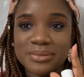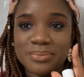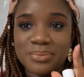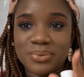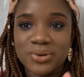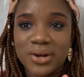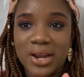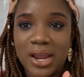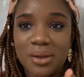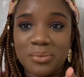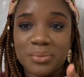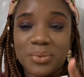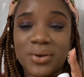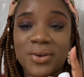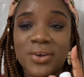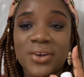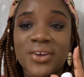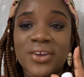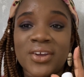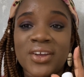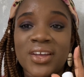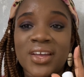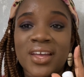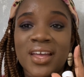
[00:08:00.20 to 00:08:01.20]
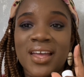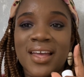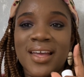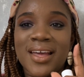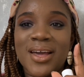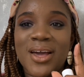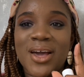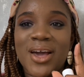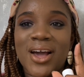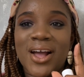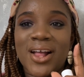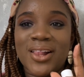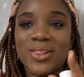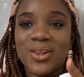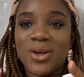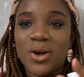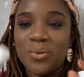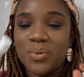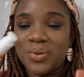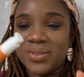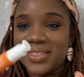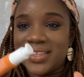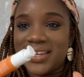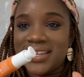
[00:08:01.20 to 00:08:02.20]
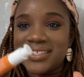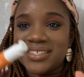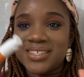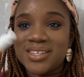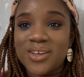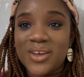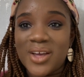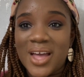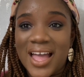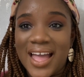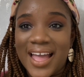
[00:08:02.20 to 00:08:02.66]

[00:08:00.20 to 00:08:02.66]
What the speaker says: primer along with this.